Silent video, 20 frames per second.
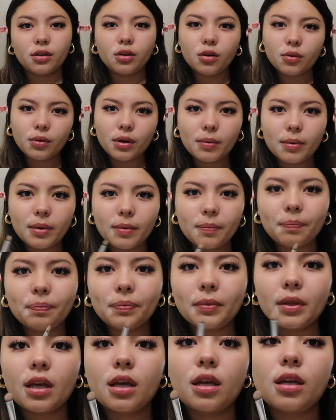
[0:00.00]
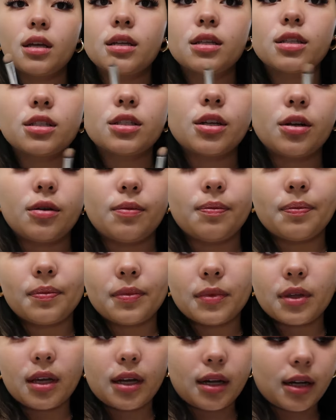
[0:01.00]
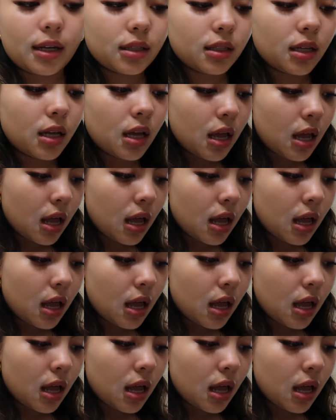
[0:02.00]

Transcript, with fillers: you know what i mean so yeah guys